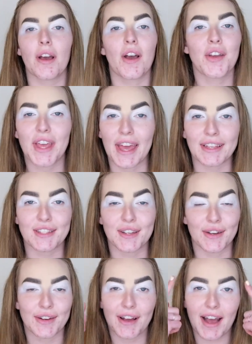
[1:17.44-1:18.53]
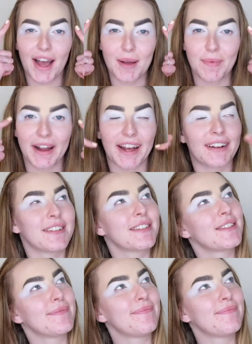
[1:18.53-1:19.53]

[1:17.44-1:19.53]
Okay, so eyebrows,